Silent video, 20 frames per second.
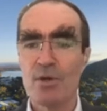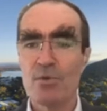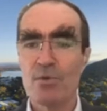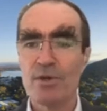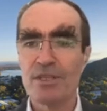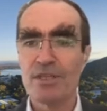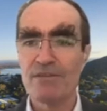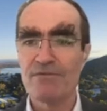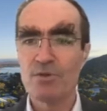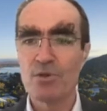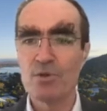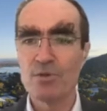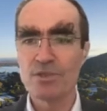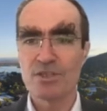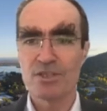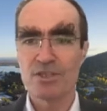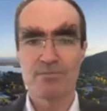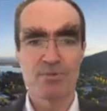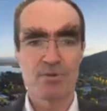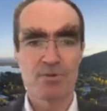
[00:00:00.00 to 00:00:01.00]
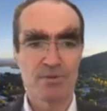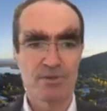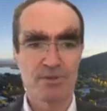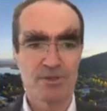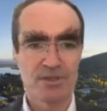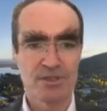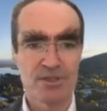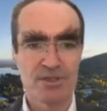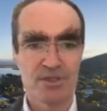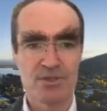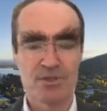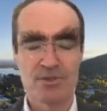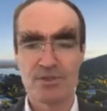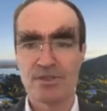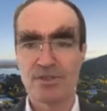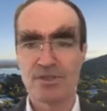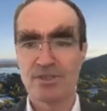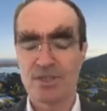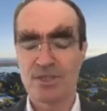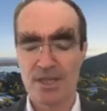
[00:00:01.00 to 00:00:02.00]
We give good support to the
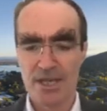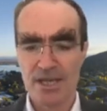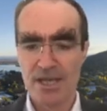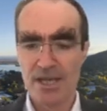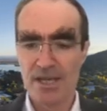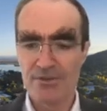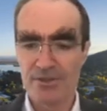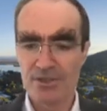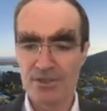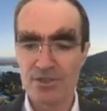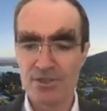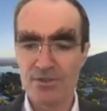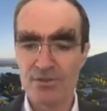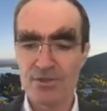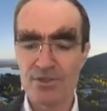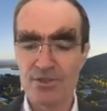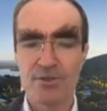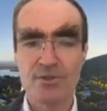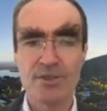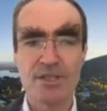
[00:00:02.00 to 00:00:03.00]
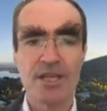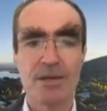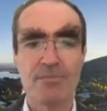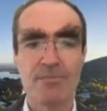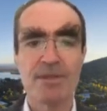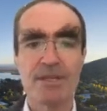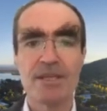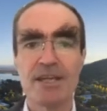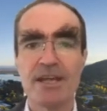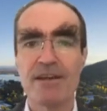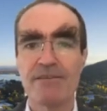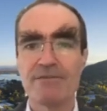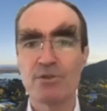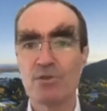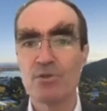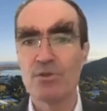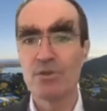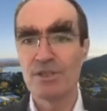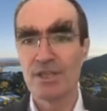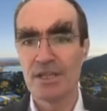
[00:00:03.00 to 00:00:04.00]
students, and the students who come here have
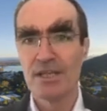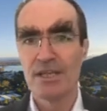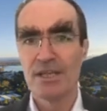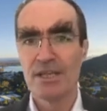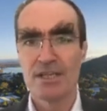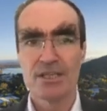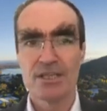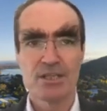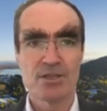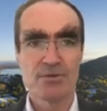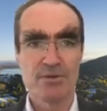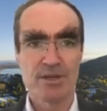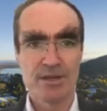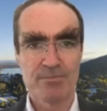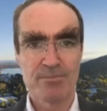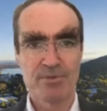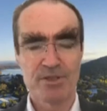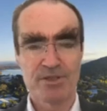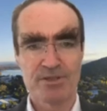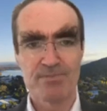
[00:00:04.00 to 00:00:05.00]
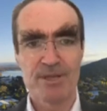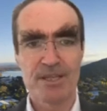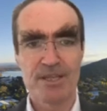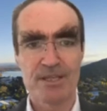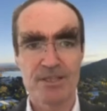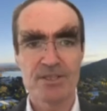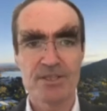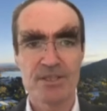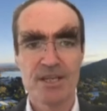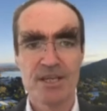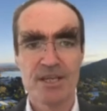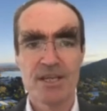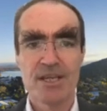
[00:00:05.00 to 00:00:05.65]
good career prospects.